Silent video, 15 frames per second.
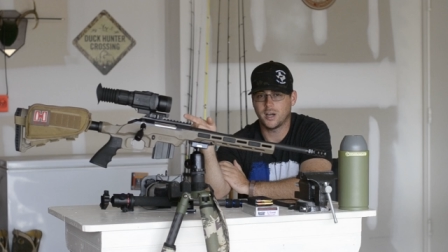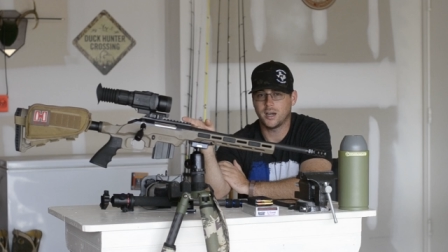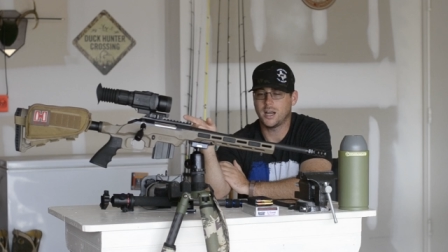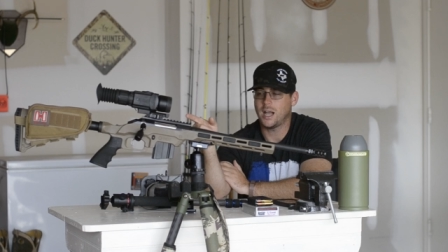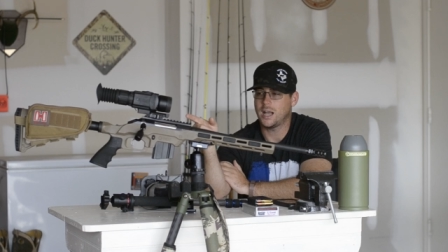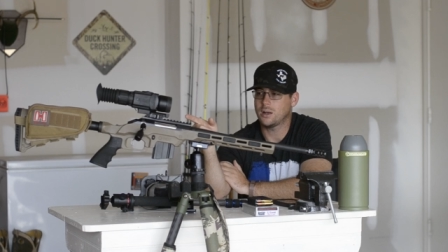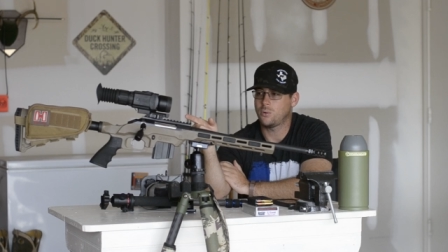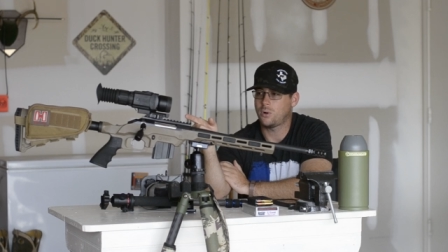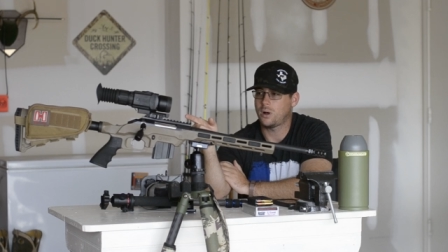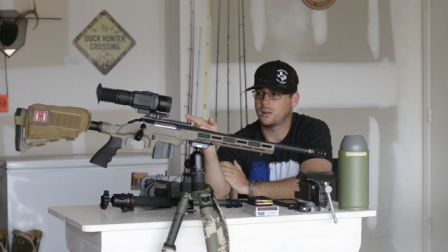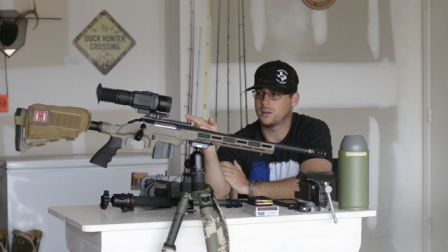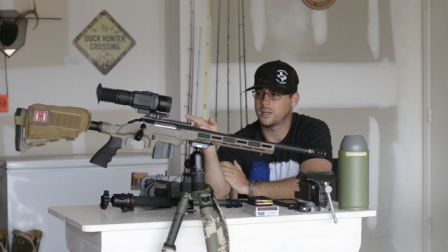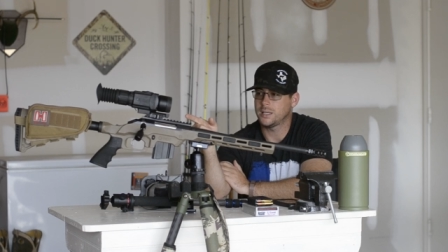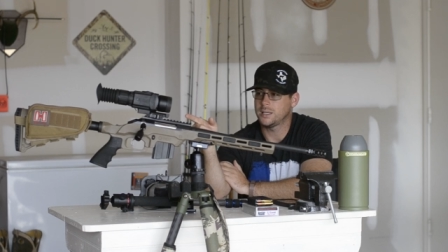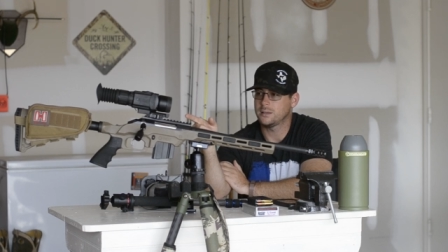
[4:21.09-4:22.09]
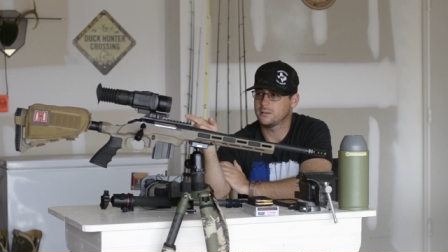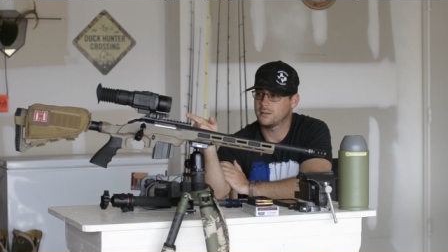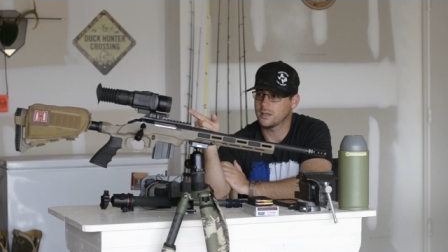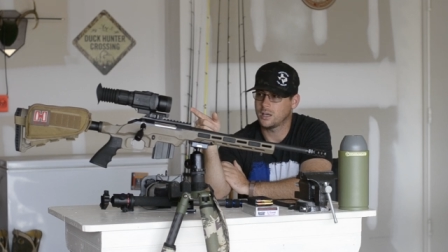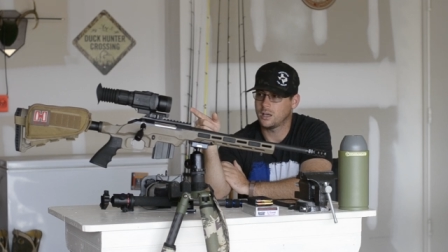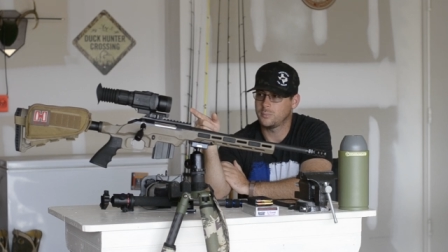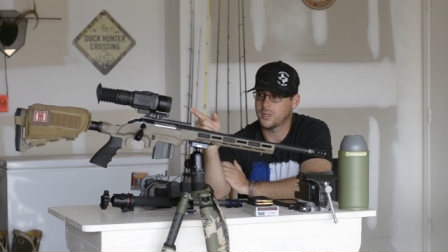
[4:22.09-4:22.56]
They're very high
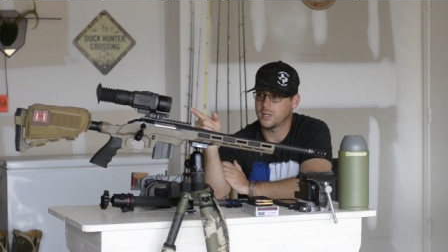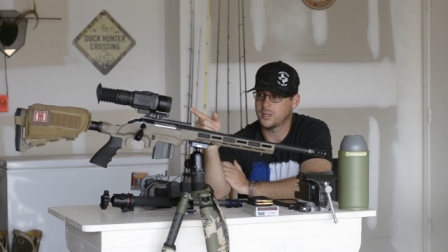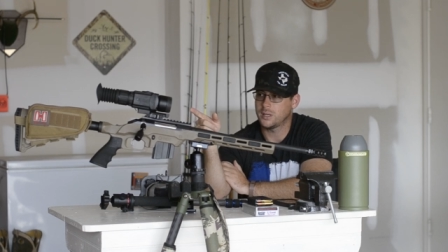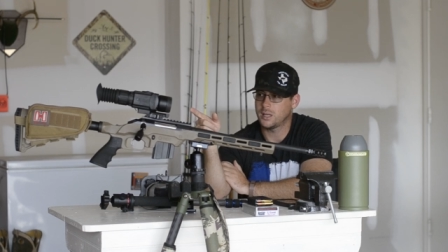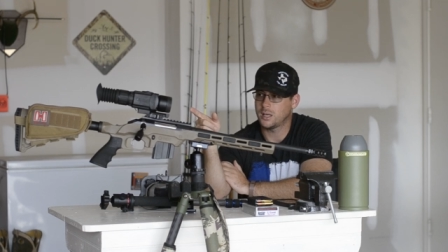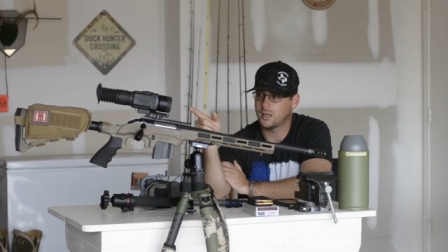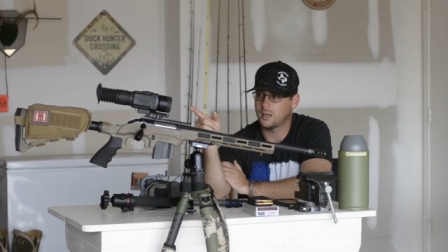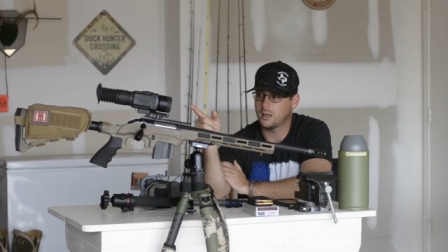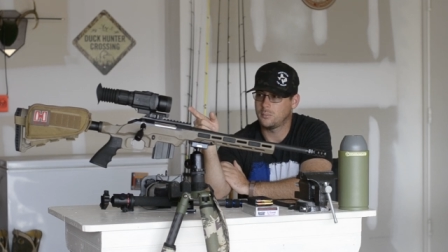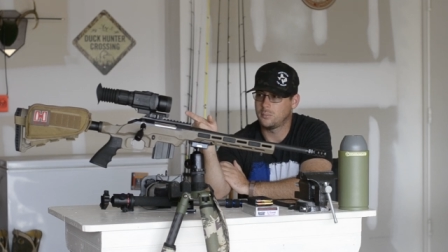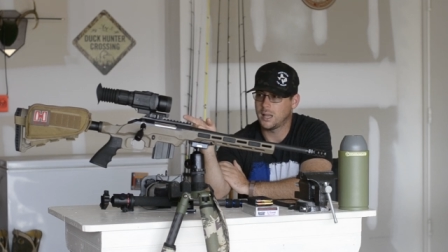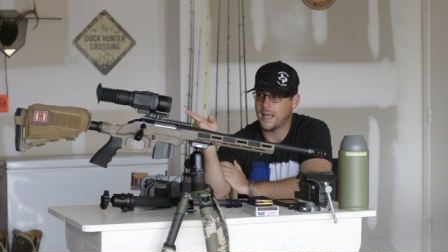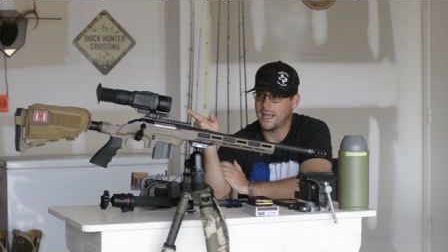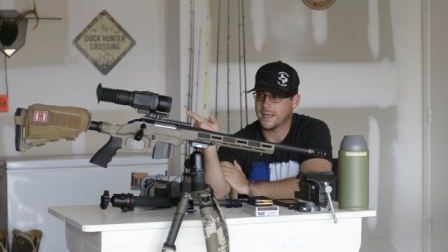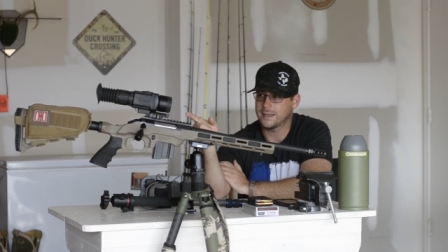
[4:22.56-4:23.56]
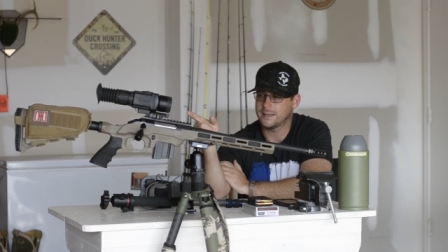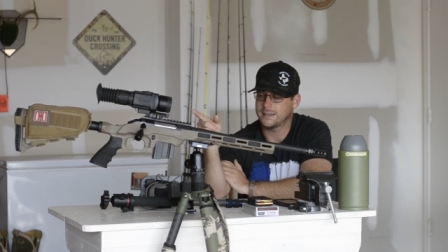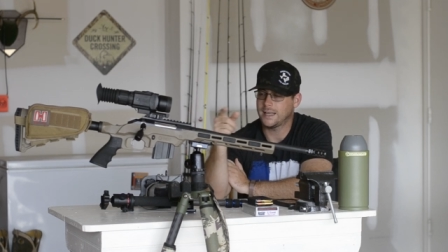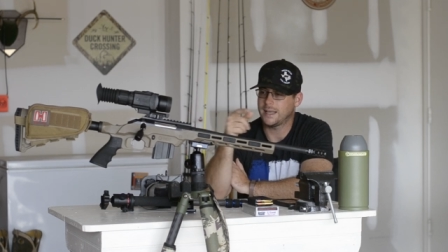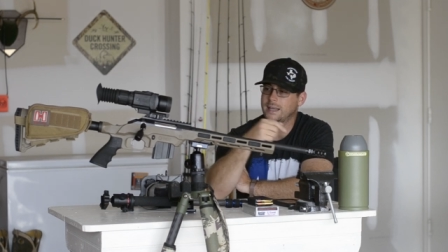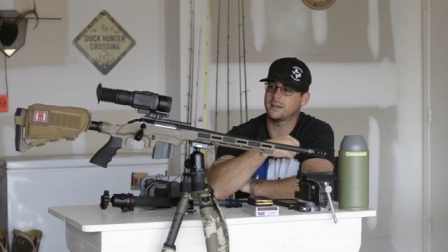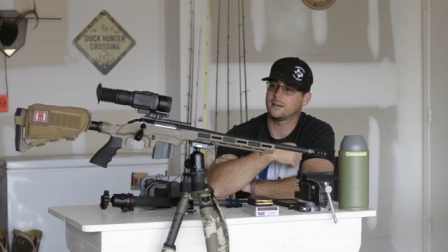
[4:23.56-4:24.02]
quality. They come in uh,
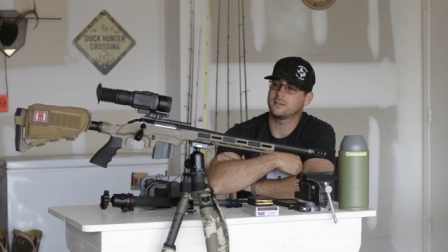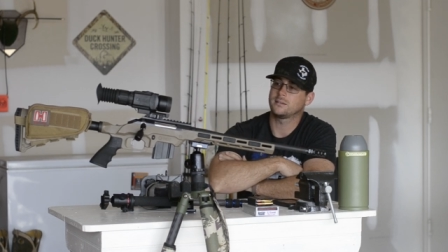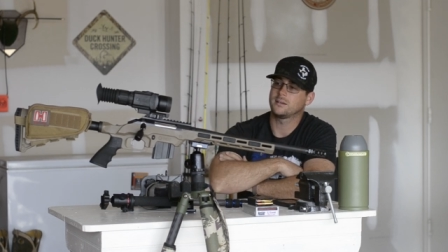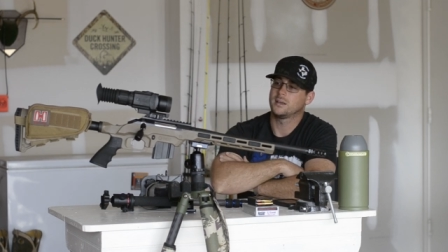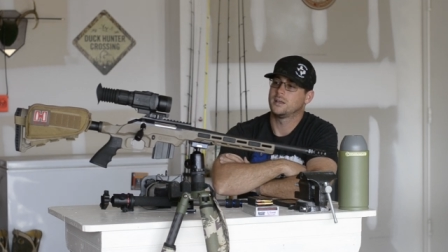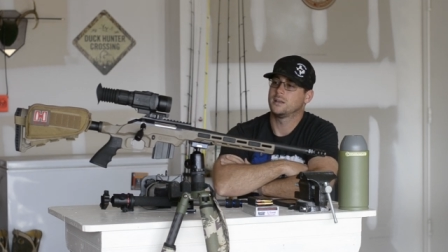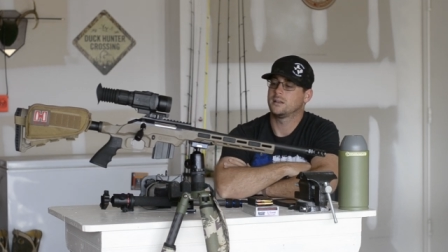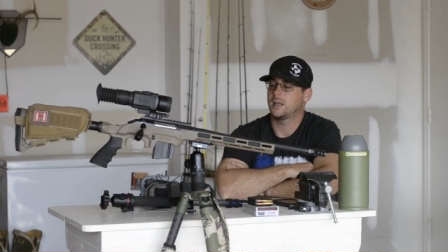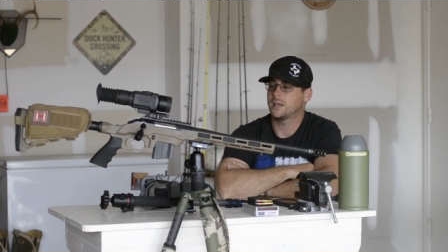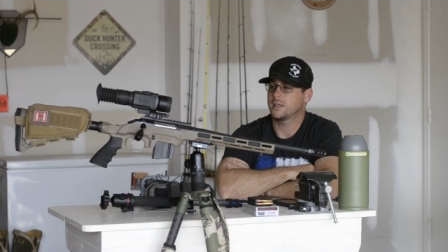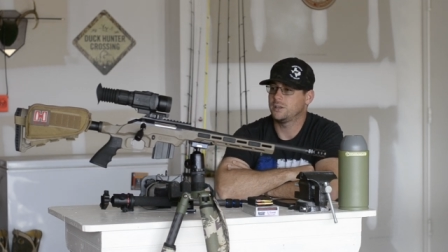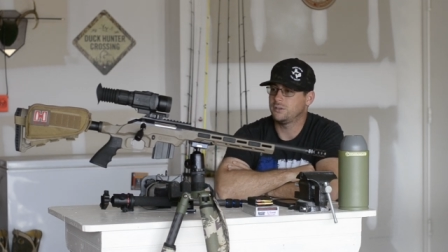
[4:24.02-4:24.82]
black and tan